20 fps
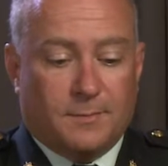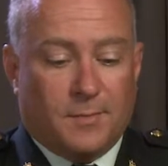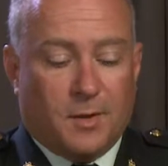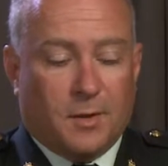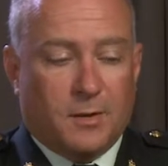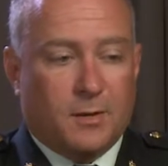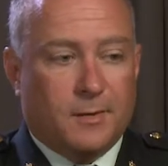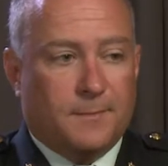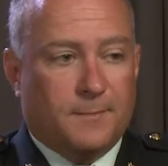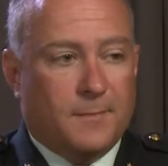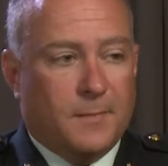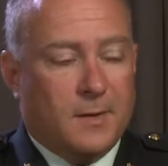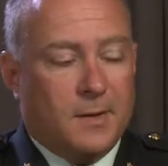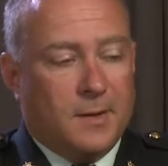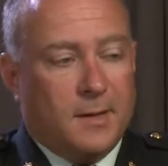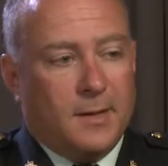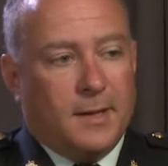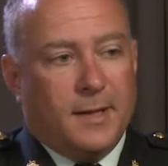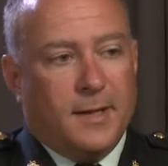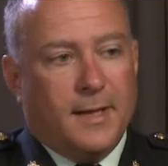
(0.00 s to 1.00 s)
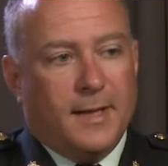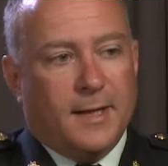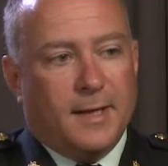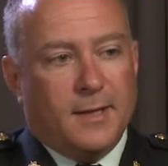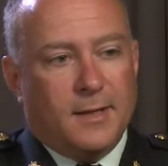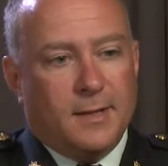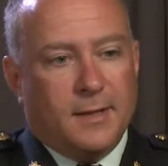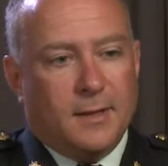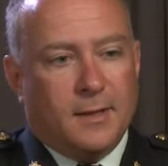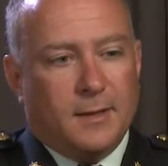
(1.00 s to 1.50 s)
bunker.
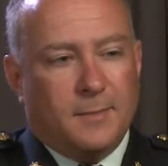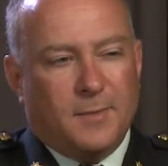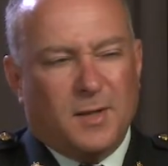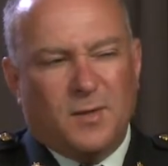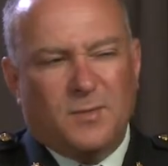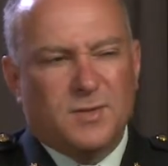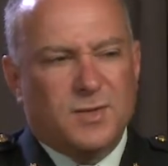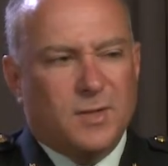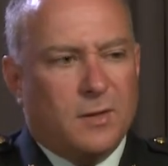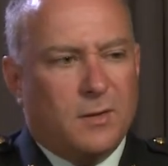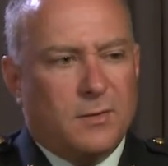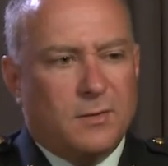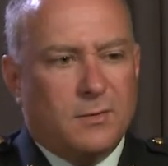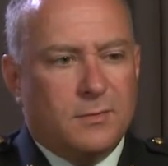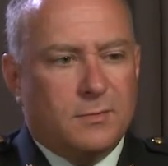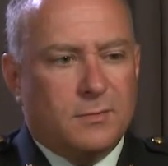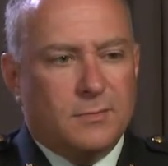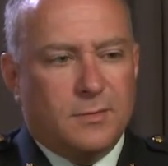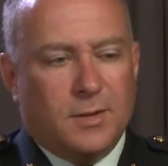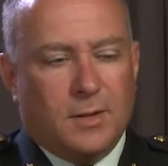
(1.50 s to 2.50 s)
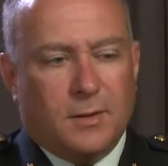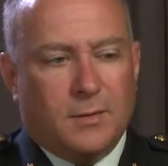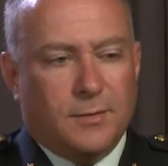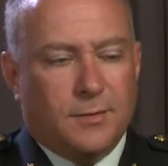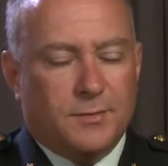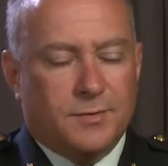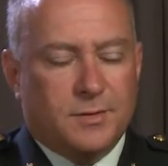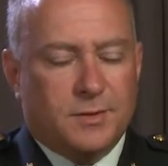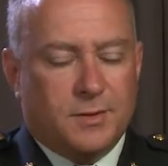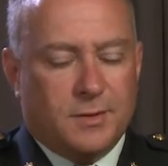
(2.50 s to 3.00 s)
And but it was all, you know,
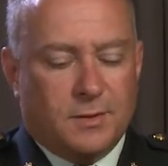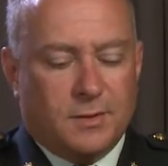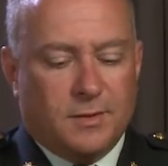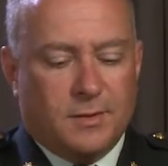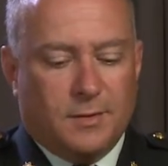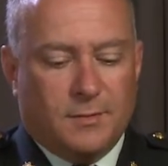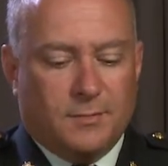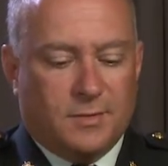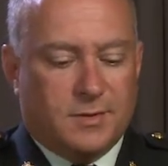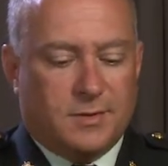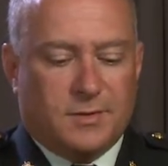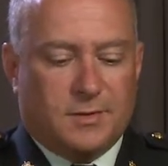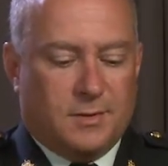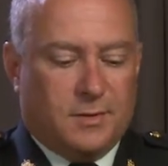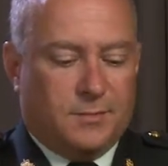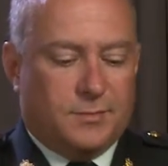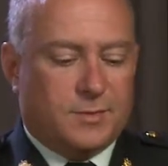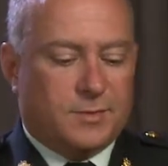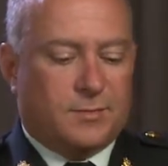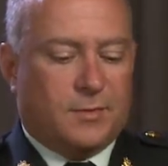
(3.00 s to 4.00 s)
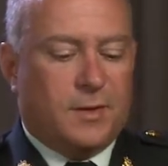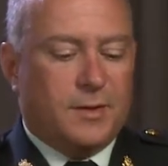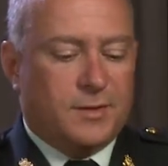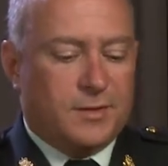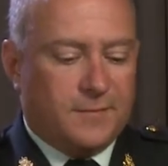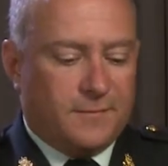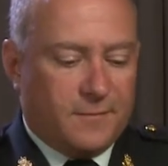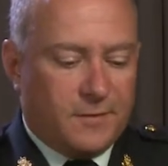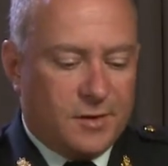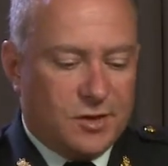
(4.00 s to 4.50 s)
it was
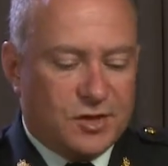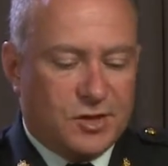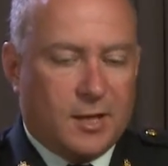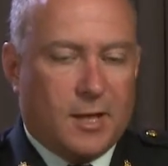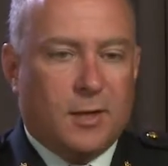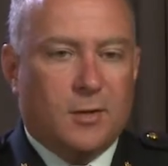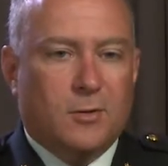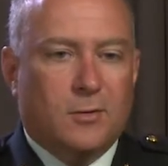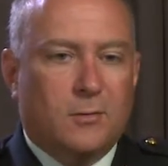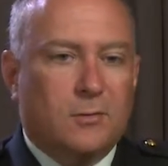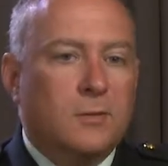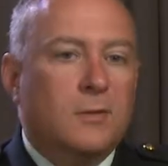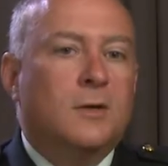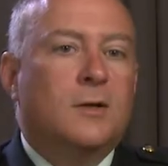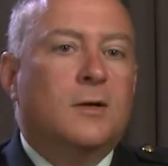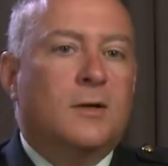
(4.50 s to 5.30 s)
relatively shallow,